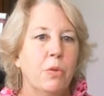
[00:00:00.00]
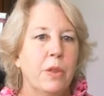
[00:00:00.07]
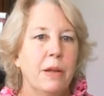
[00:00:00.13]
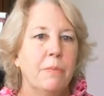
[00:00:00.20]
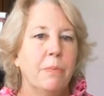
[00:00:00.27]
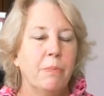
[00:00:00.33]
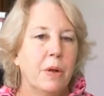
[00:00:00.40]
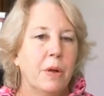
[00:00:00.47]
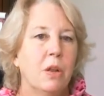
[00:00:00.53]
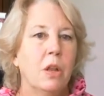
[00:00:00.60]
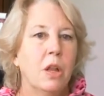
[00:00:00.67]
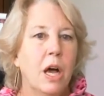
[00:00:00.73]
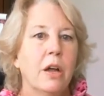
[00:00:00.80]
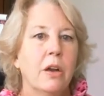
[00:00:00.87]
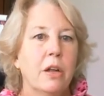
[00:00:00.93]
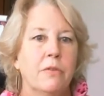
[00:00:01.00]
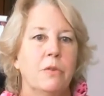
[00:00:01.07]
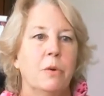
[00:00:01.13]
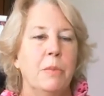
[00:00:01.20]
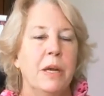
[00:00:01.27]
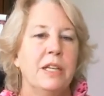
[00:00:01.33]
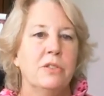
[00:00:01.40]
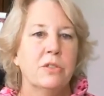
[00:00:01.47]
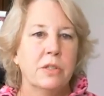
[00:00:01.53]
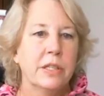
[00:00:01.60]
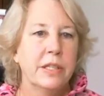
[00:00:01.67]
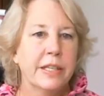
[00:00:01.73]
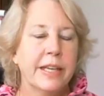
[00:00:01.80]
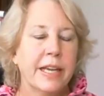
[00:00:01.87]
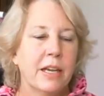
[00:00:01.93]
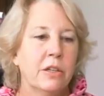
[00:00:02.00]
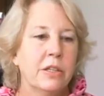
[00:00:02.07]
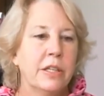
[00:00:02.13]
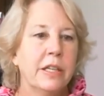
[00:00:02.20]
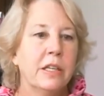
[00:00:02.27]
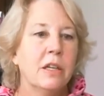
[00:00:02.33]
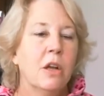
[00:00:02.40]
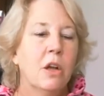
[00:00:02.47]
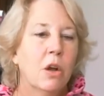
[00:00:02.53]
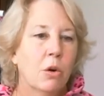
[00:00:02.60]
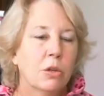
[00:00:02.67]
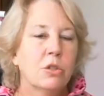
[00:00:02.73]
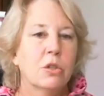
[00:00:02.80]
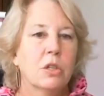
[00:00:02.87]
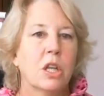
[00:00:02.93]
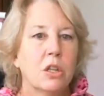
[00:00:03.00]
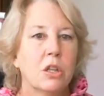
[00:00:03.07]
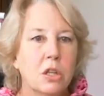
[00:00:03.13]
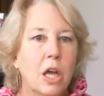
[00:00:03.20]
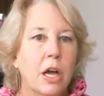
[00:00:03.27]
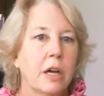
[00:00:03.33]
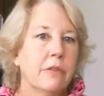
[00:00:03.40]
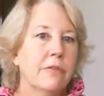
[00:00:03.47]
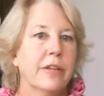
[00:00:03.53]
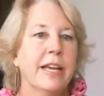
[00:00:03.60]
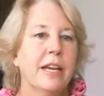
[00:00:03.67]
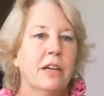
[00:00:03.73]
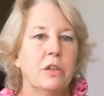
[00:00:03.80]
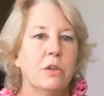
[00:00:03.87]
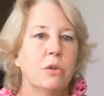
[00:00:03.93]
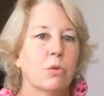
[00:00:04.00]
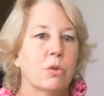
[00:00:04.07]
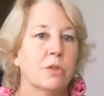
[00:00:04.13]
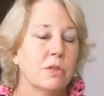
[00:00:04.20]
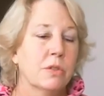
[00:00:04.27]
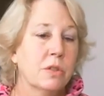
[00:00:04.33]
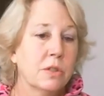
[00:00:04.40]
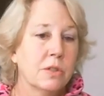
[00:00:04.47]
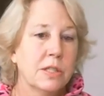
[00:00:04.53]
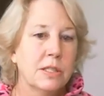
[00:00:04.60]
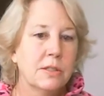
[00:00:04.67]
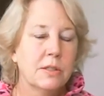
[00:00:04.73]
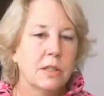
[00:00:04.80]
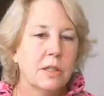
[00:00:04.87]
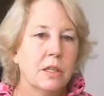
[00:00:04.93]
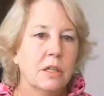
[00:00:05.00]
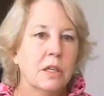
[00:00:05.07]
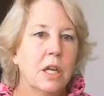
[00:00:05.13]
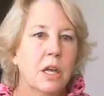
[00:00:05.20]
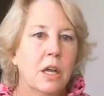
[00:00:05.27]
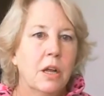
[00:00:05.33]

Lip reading: a lot of them majored in accounting or took a lot of accounting courses because it's the